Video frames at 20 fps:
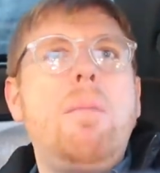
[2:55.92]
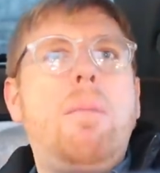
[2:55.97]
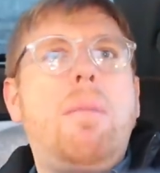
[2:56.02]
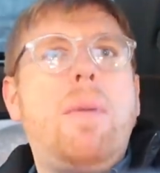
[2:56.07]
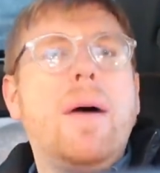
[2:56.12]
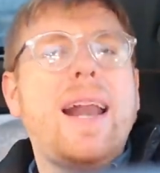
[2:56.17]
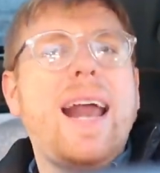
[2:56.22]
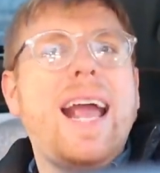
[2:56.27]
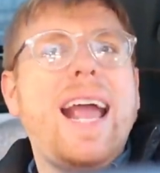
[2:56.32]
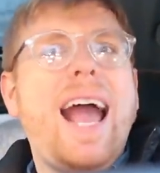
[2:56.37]

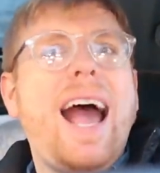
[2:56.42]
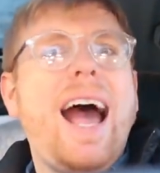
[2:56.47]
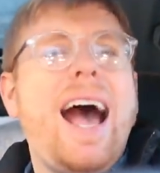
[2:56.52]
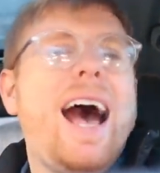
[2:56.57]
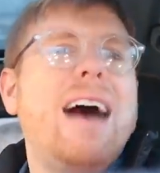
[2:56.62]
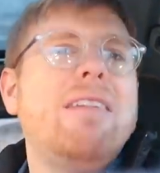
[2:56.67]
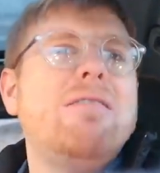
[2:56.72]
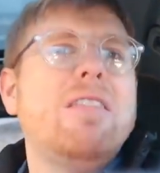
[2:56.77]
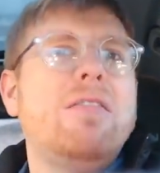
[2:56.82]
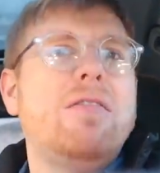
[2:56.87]
But I
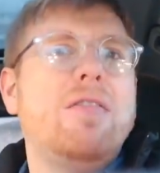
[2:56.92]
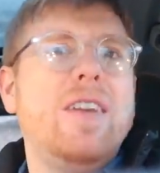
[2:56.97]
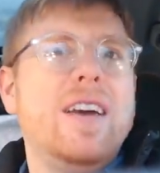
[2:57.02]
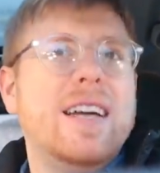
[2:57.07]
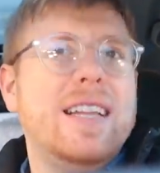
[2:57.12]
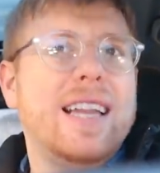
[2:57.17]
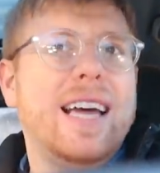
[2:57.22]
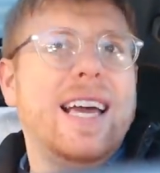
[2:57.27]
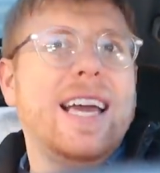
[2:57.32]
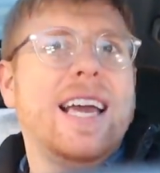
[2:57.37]
have a
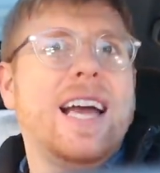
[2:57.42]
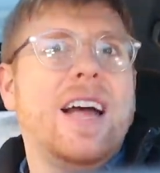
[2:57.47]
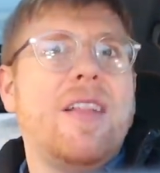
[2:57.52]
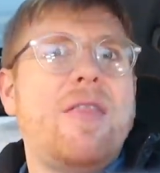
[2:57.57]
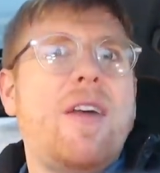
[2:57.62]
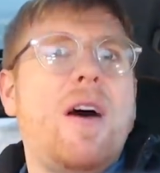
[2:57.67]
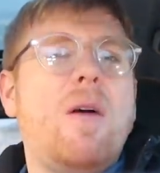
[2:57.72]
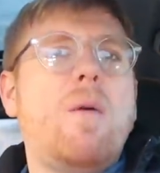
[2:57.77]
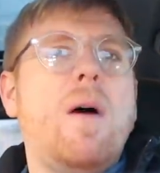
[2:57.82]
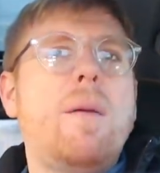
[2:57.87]
feeling
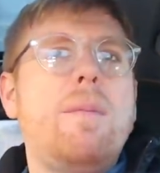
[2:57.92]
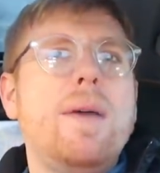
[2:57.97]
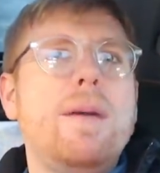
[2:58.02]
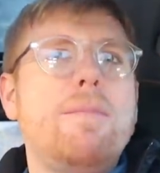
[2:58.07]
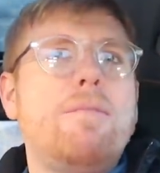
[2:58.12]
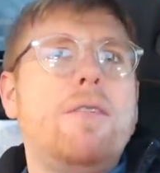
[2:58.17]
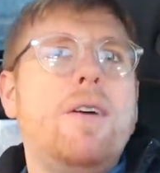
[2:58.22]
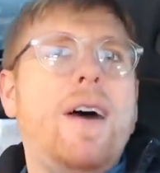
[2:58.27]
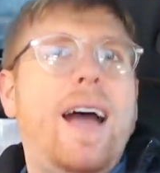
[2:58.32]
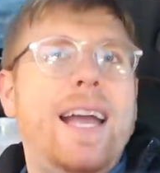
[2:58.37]
that what
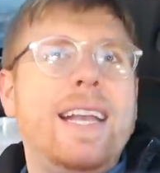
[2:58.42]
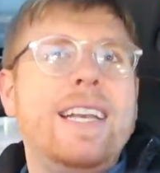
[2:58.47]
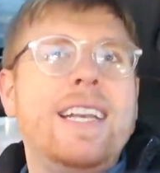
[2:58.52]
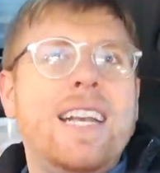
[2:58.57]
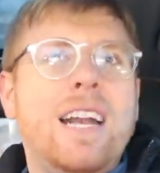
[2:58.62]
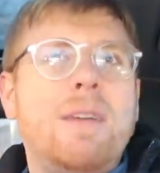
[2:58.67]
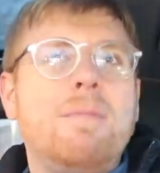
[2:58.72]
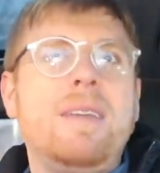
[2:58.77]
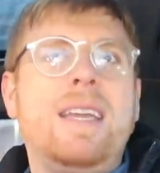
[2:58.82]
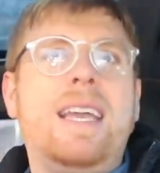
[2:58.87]
people
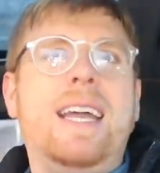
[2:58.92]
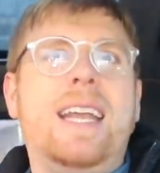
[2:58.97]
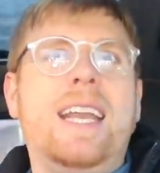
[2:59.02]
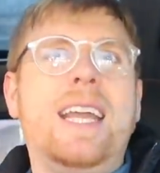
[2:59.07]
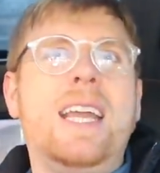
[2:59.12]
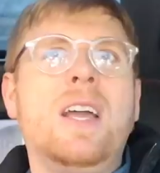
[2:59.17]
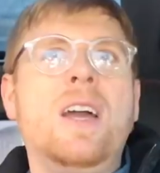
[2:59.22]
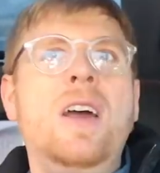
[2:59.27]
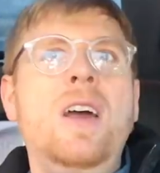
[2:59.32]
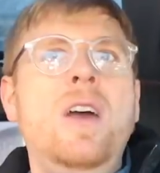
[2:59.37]
ended up
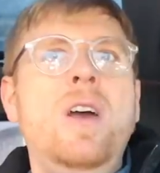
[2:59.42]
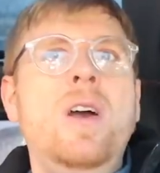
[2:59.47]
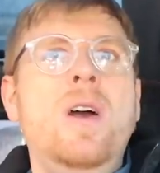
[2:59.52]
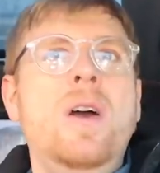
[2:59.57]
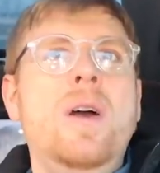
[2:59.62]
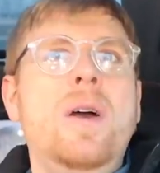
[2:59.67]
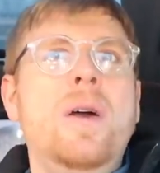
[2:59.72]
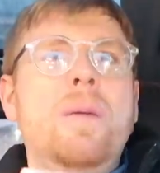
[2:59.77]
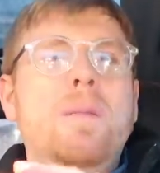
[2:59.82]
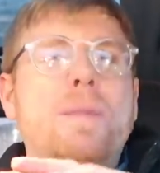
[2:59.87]
getting,
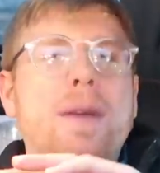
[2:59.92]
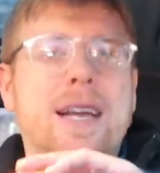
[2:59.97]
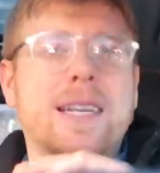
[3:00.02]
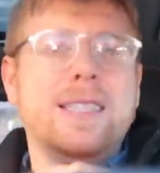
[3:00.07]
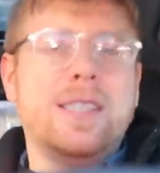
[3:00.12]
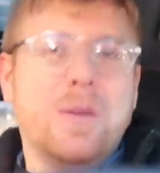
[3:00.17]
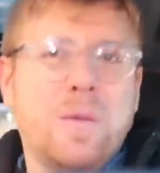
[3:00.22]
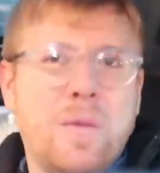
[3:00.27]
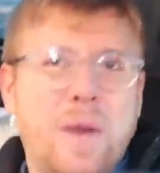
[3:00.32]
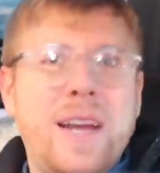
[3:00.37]

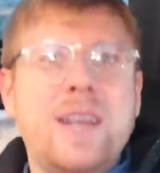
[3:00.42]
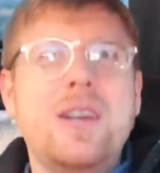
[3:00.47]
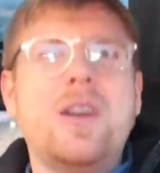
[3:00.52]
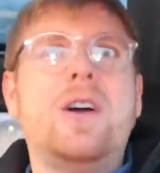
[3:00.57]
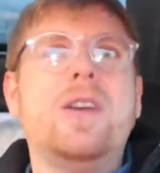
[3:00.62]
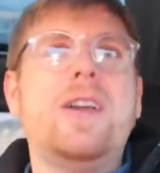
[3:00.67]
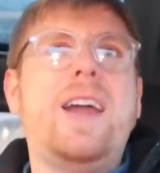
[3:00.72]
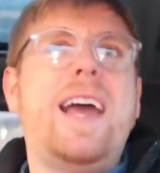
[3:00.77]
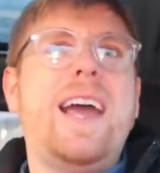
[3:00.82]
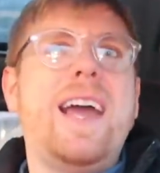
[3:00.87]
because it rained
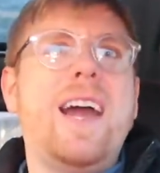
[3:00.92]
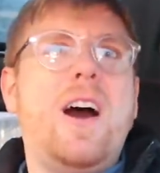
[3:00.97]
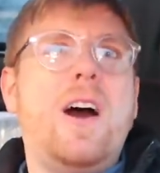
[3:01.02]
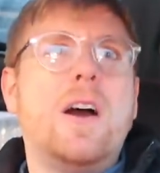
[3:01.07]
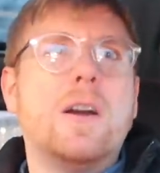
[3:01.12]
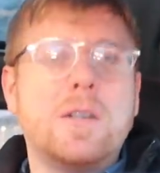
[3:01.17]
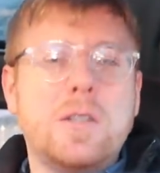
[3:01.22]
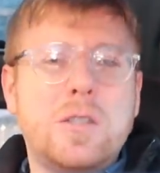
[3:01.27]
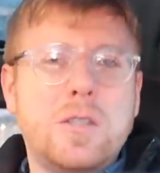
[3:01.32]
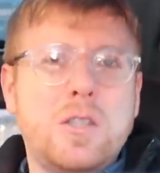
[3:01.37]
all day,
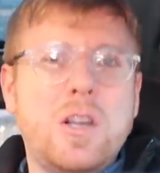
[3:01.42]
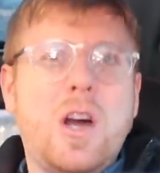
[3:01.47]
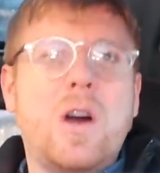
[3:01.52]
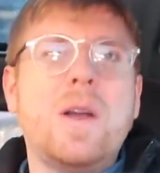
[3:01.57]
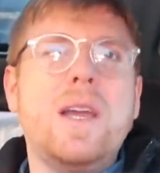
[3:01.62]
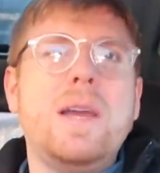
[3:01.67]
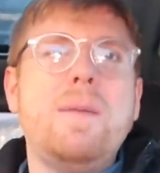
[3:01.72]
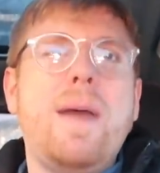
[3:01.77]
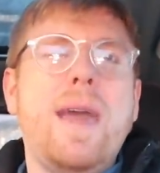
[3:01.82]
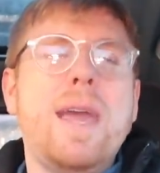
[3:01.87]
are
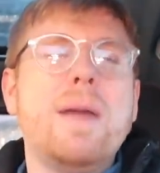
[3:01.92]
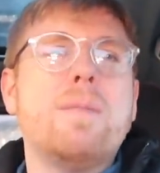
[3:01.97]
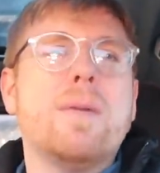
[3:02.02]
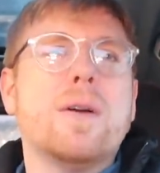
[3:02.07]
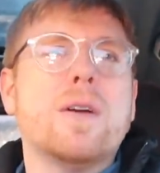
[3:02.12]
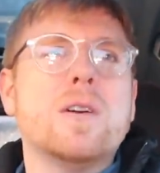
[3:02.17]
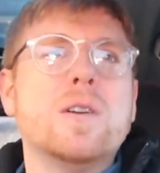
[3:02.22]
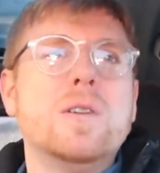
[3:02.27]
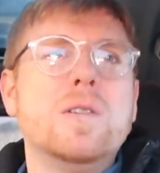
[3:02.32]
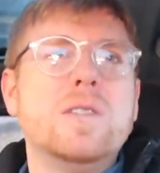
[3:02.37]
soggy
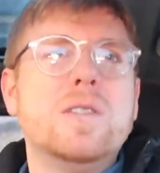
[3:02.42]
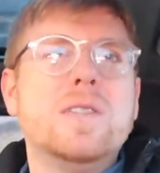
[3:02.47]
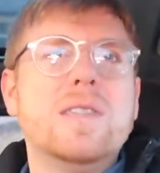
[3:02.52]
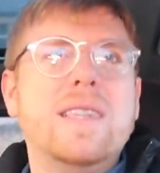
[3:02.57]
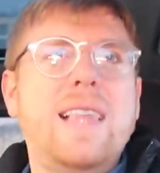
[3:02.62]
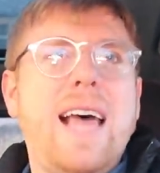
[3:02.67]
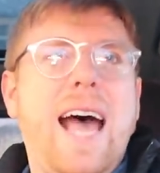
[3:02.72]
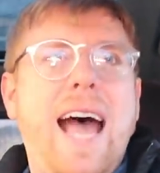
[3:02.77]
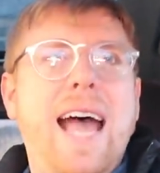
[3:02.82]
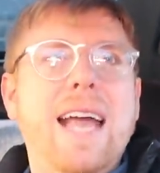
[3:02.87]
papers
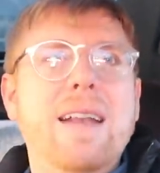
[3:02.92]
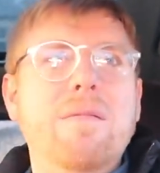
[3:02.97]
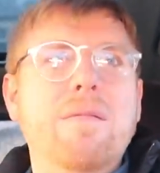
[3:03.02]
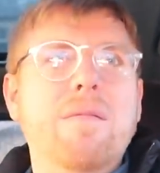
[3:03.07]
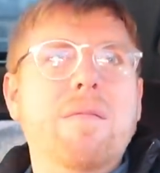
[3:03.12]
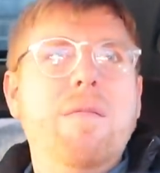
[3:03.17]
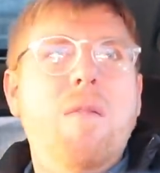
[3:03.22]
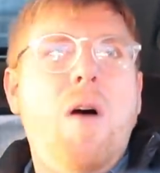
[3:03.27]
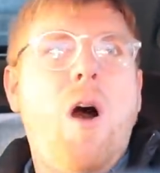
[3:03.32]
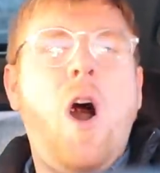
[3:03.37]
that
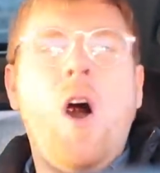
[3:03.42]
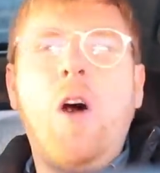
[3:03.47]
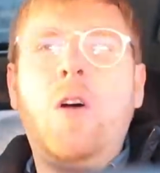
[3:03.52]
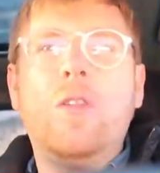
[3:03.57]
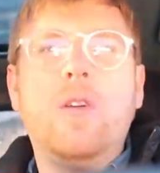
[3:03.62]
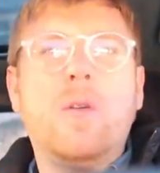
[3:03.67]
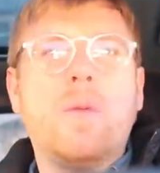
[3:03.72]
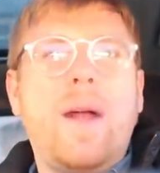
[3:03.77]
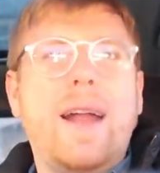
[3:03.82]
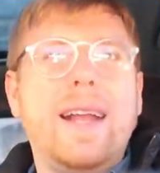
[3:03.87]
all
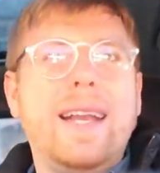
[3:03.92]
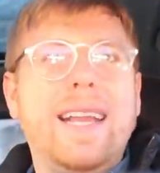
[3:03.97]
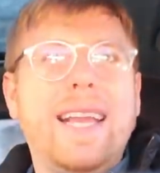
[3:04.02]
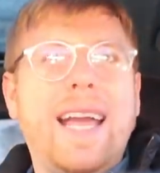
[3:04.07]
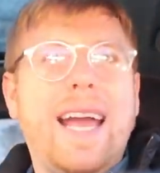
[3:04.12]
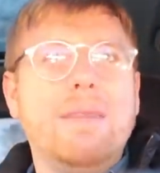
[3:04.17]
the writing